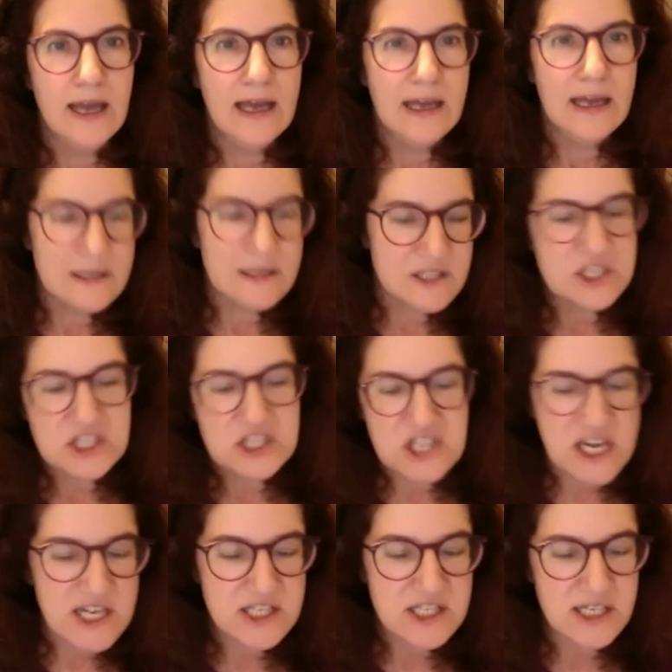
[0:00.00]
and just
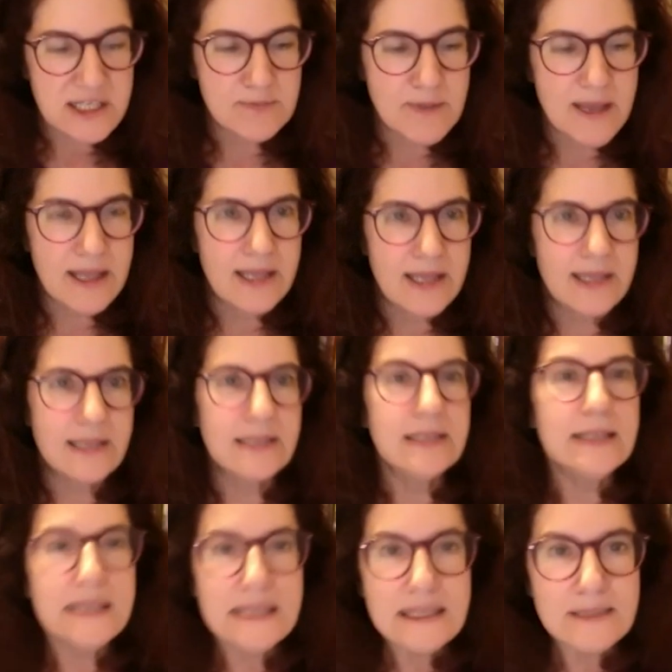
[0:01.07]
changing it and making it a
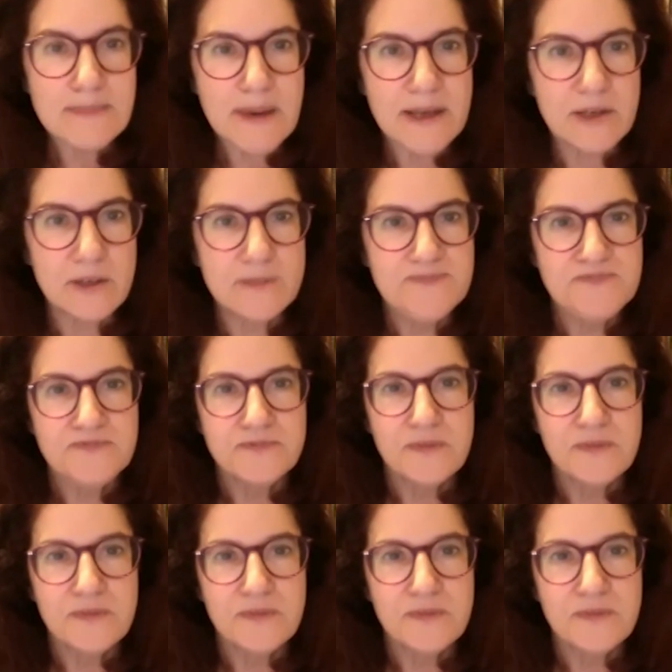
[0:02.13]
little better